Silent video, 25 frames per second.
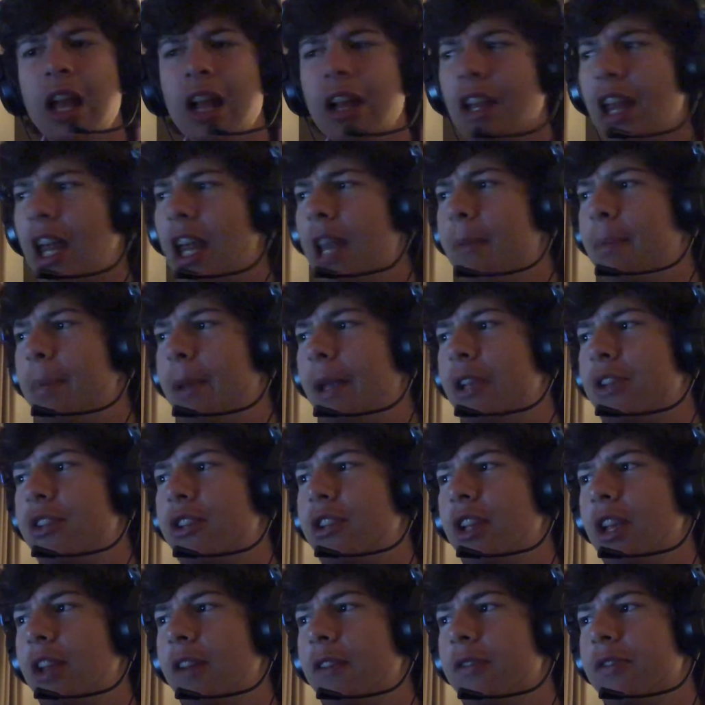A lot of big
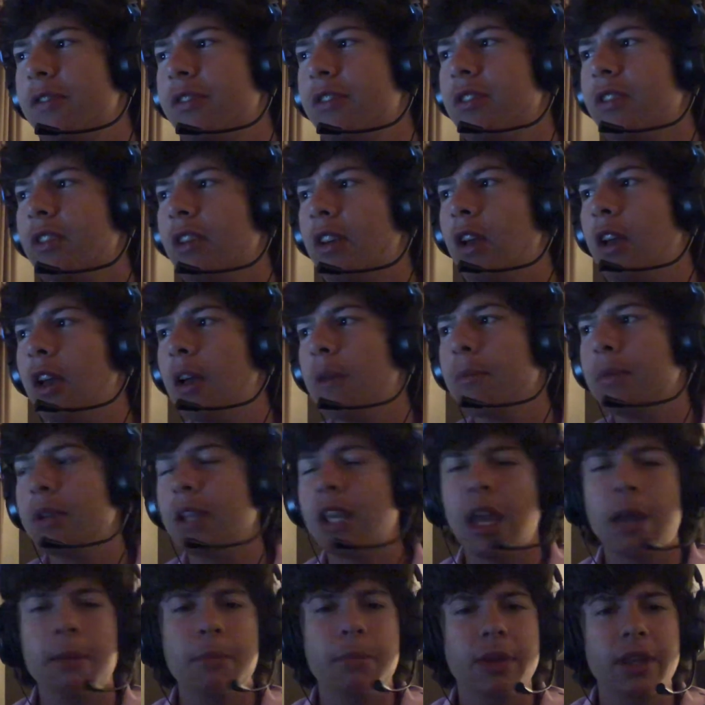shifts.
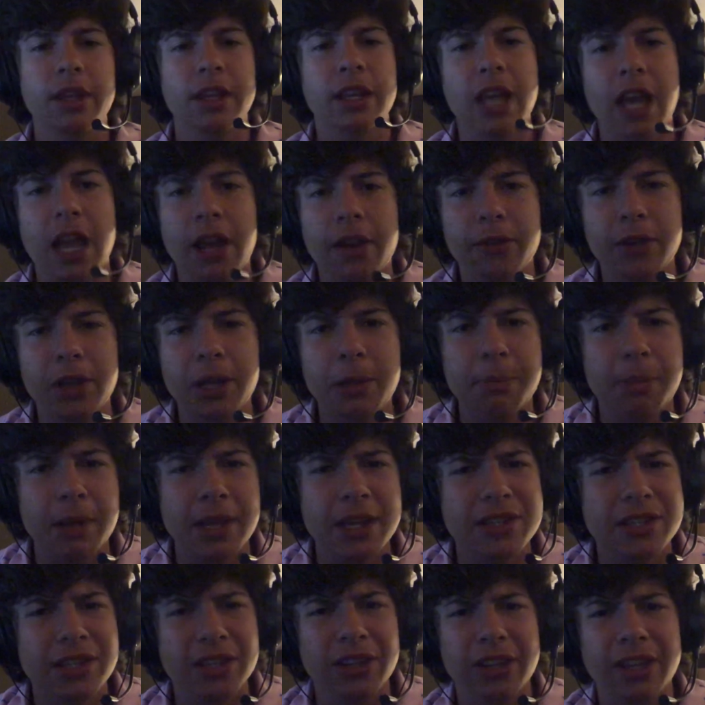Kemba and Kyrie
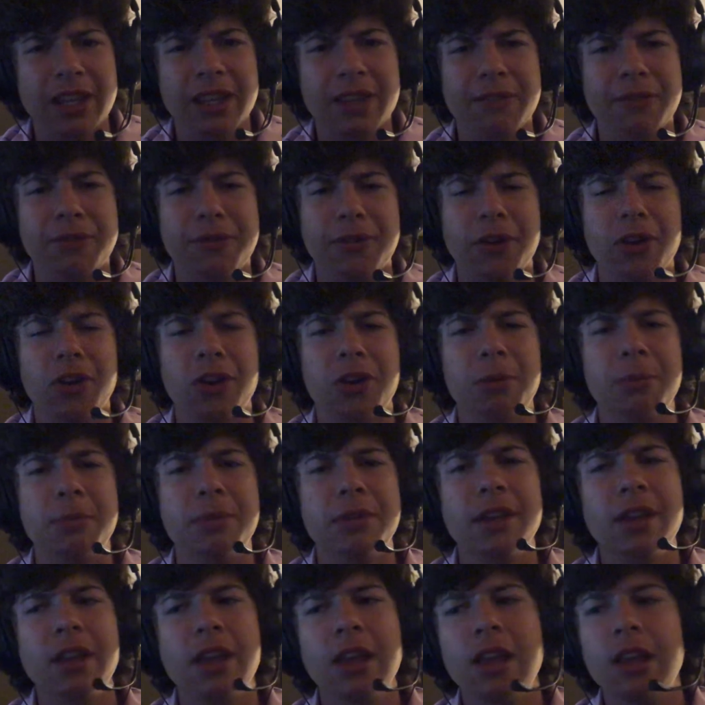basically confirmed.